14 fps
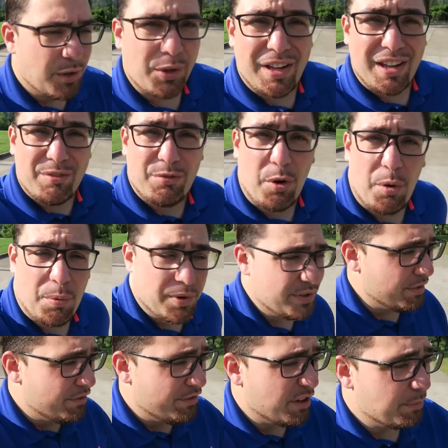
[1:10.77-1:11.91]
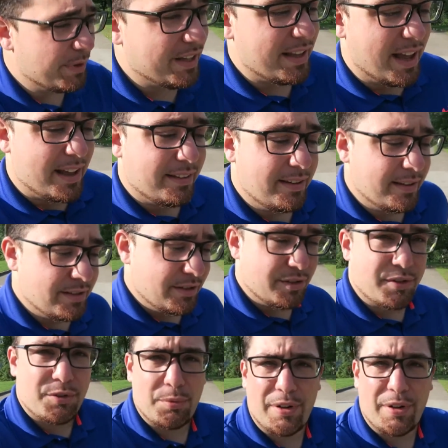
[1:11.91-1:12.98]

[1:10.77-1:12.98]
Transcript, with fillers: looking forward to filming that. She's a